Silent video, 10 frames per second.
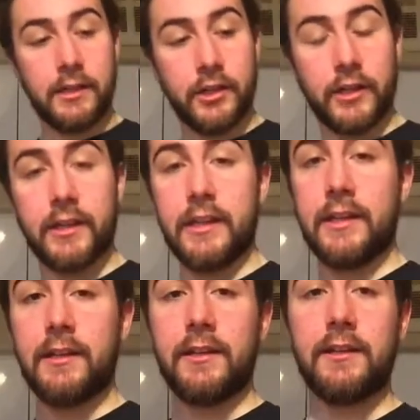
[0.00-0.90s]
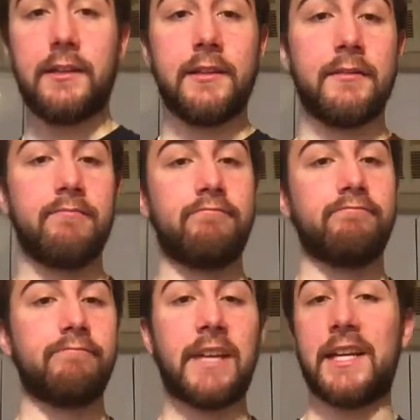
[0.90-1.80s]
You're going to need,
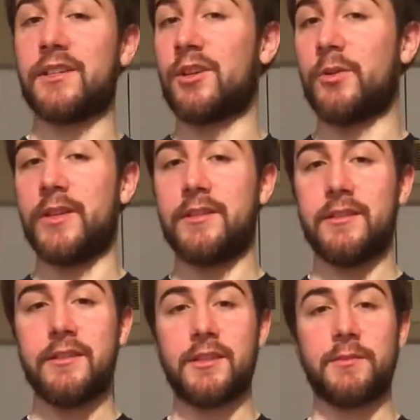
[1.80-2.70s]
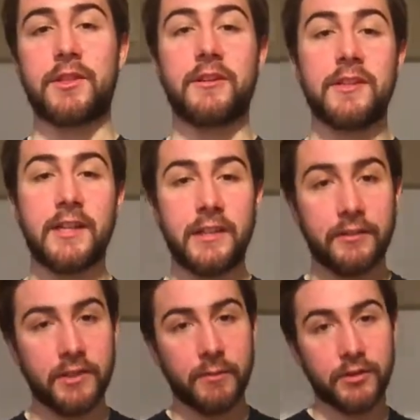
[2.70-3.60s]
as always, some Star San or
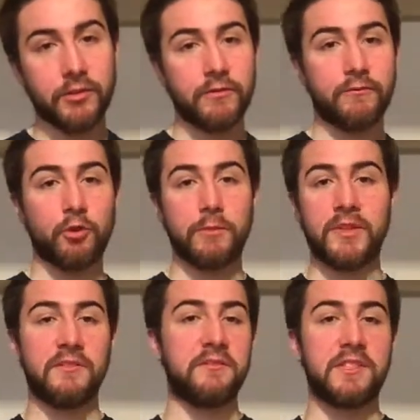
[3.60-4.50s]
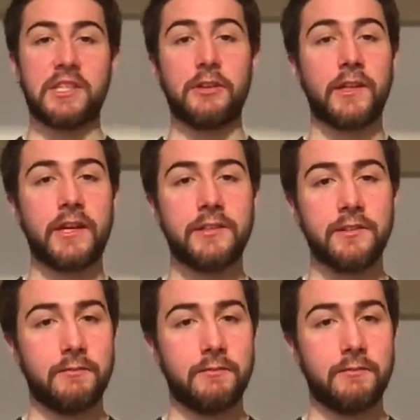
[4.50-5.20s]
some other form of sterilizer.